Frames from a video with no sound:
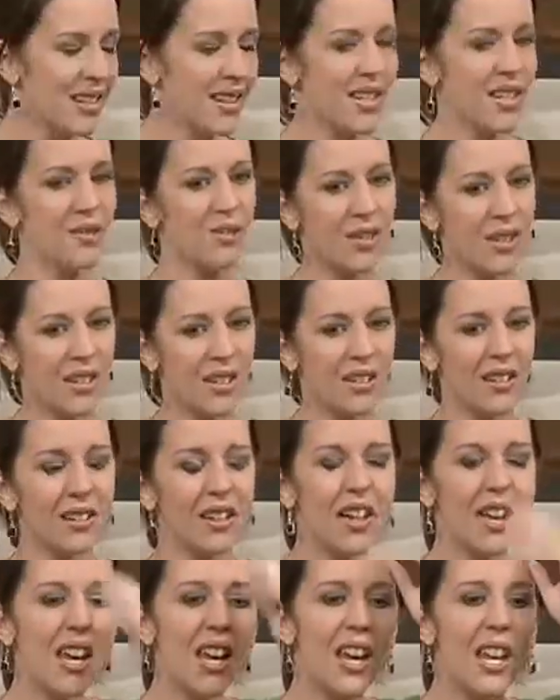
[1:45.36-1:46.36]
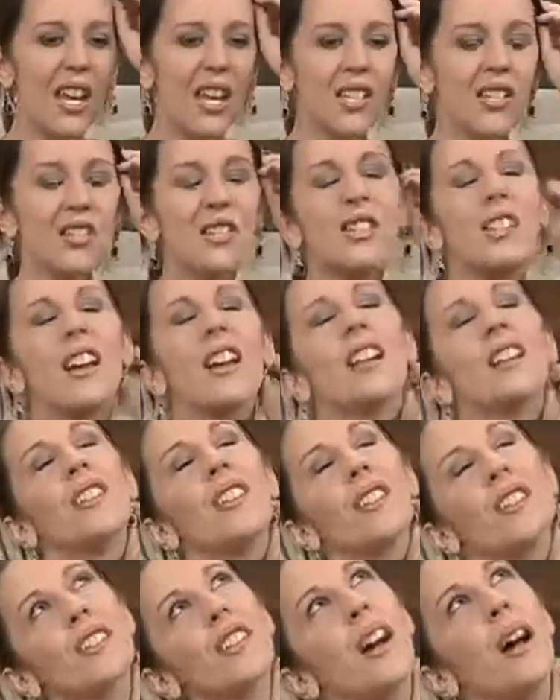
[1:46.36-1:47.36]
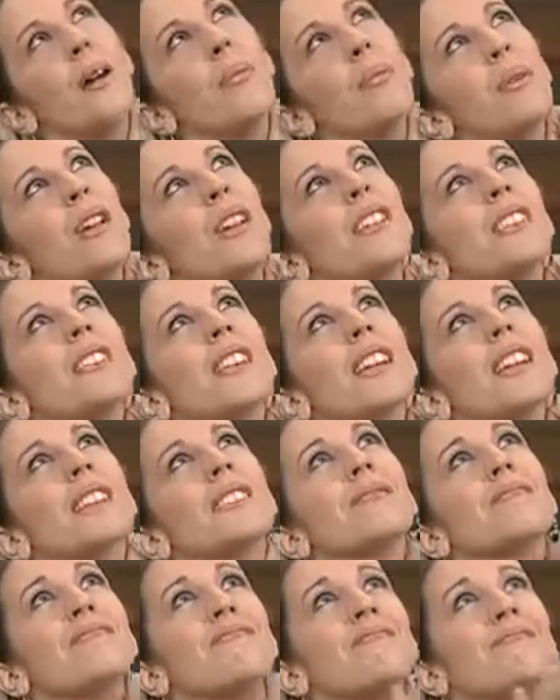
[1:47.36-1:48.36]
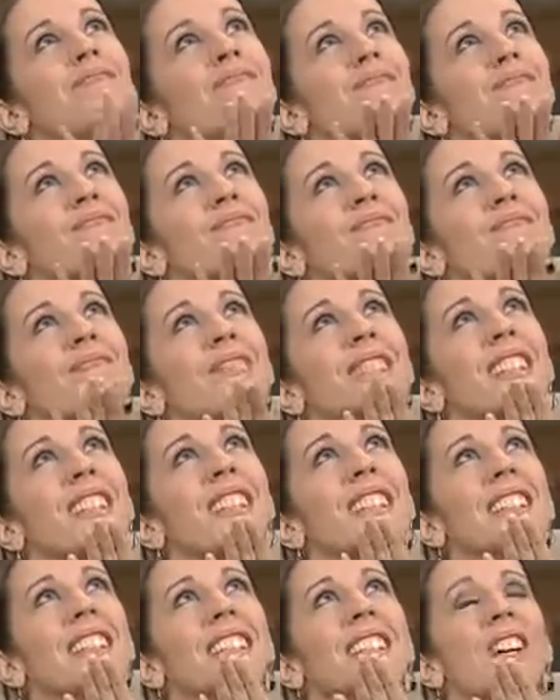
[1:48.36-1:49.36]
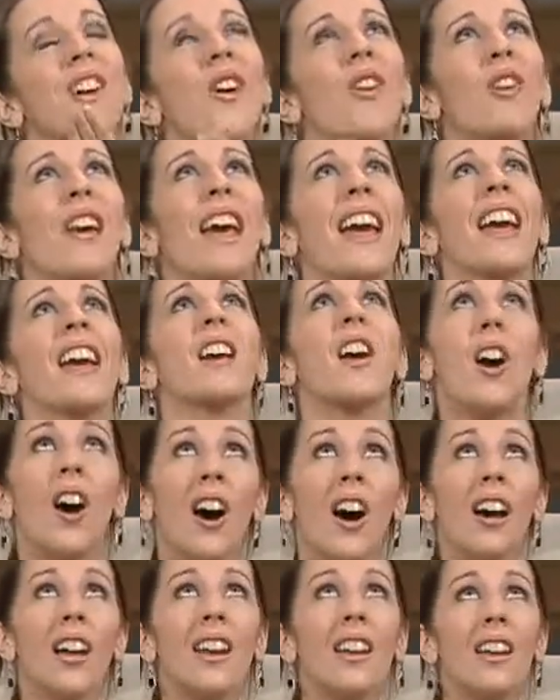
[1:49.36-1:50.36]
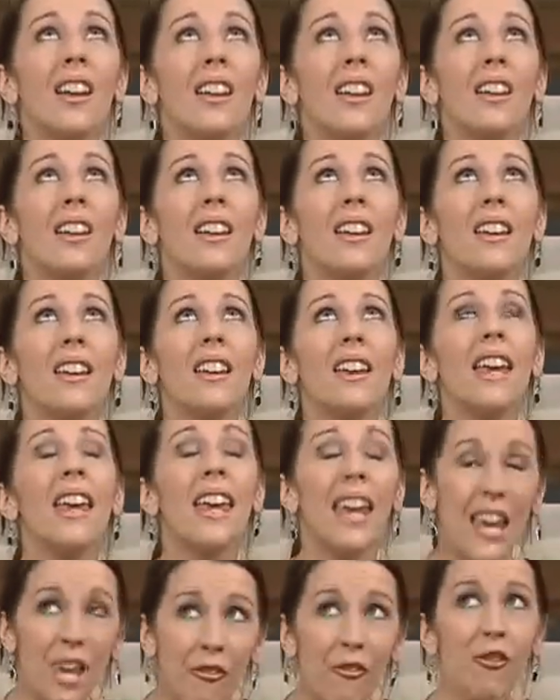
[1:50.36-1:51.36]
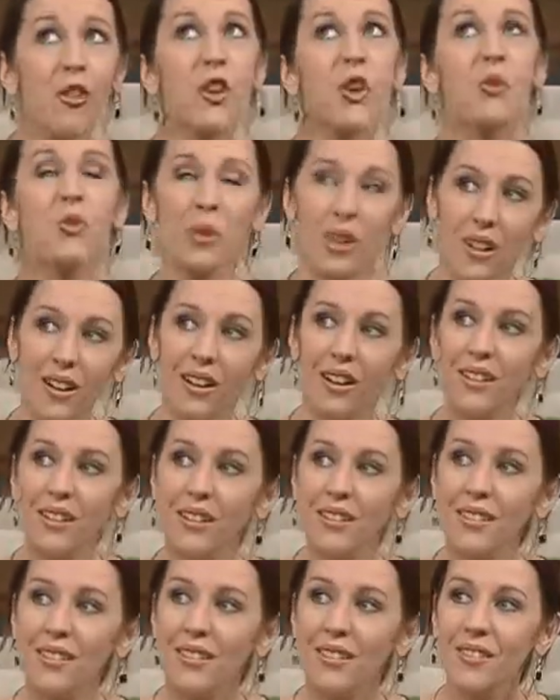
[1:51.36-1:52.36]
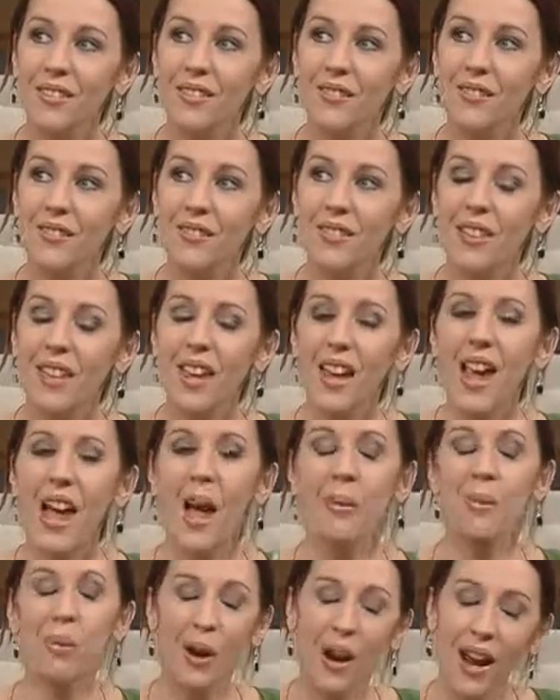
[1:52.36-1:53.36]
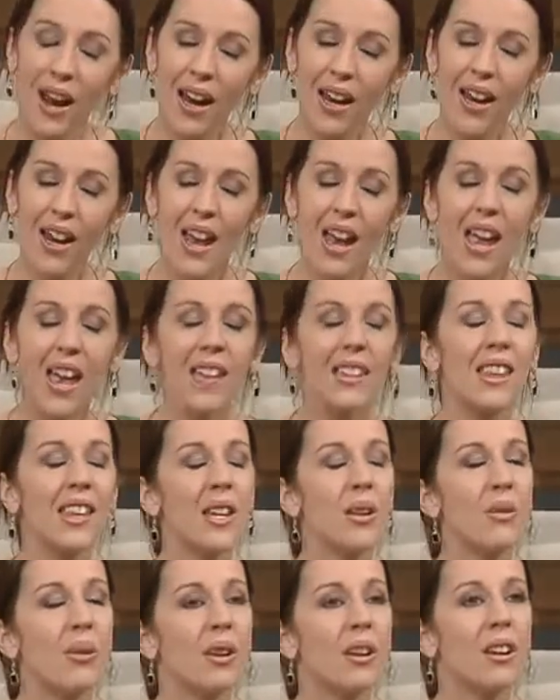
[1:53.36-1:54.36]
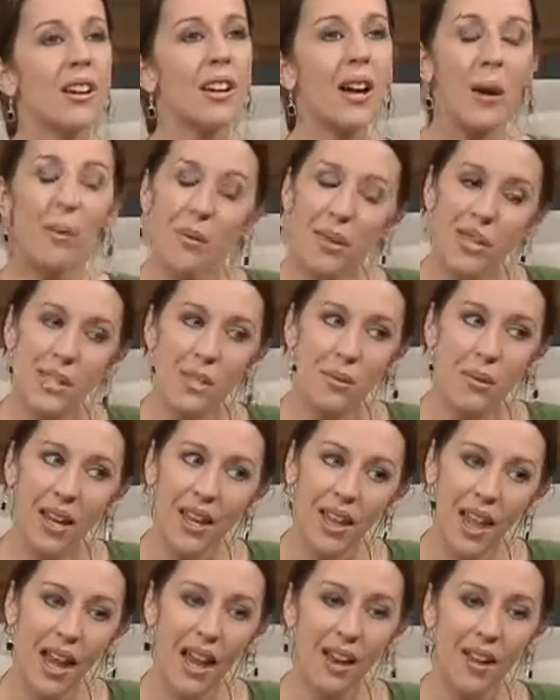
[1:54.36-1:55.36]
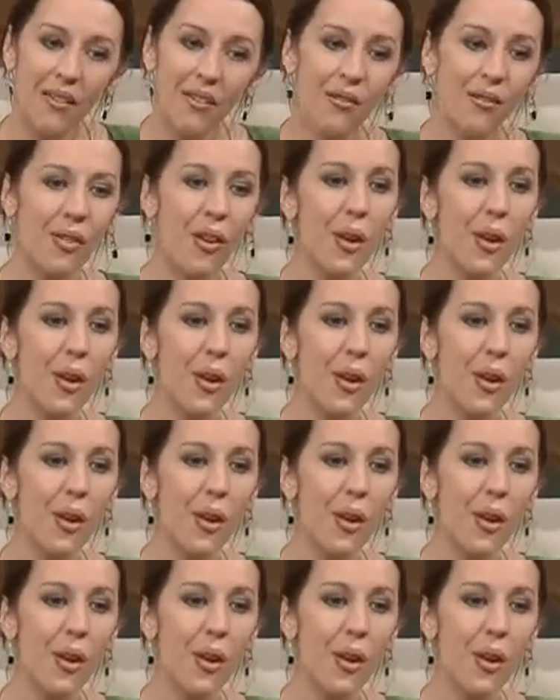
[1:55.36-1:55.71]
he real? So I just kind of looked up, and I was like, okay, God, if you're real, I pray that you would come into my life